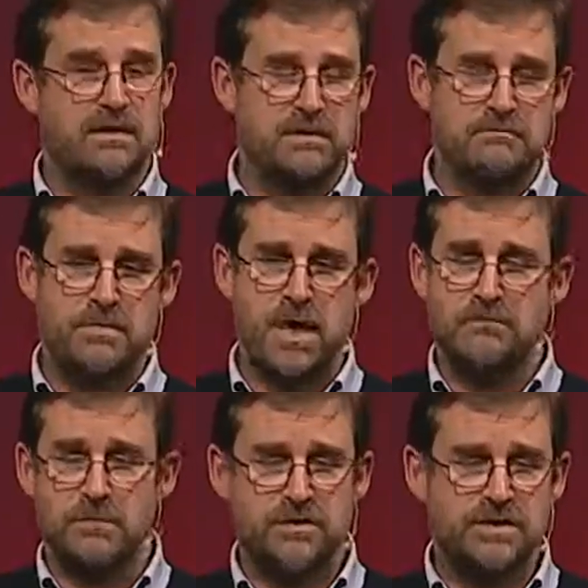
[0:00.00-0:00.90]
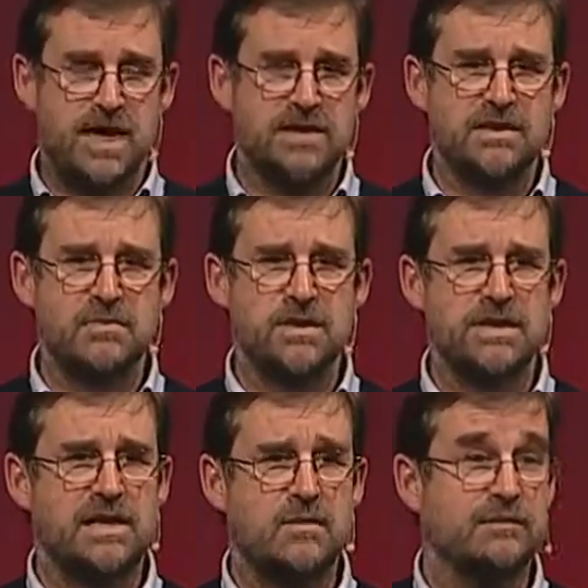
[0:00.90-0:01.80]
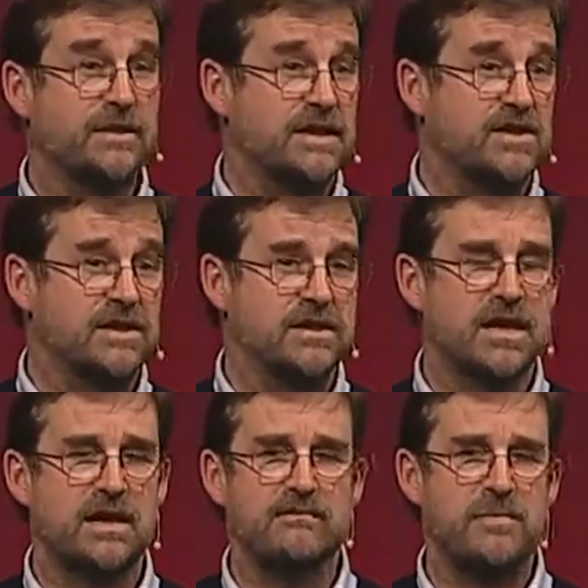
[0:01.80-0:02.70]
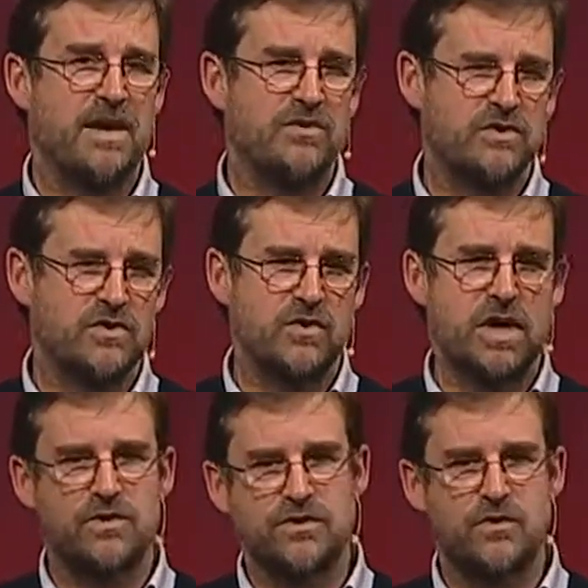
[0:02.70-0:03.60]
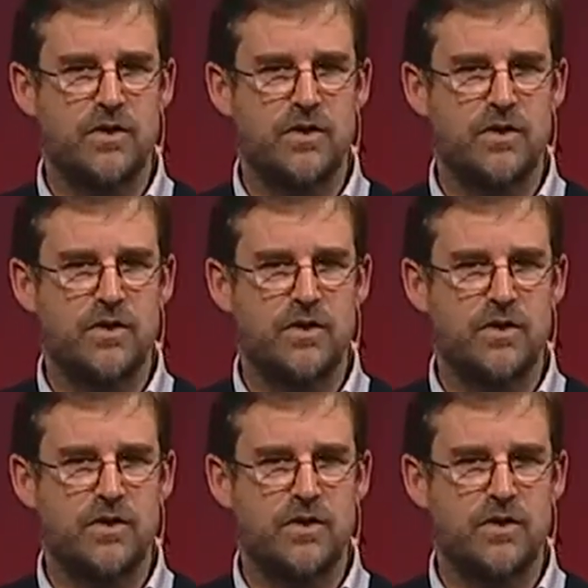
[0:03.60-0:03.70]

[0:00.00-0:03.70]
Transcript: in, in most cases we're dealing with villages here, about 2,000,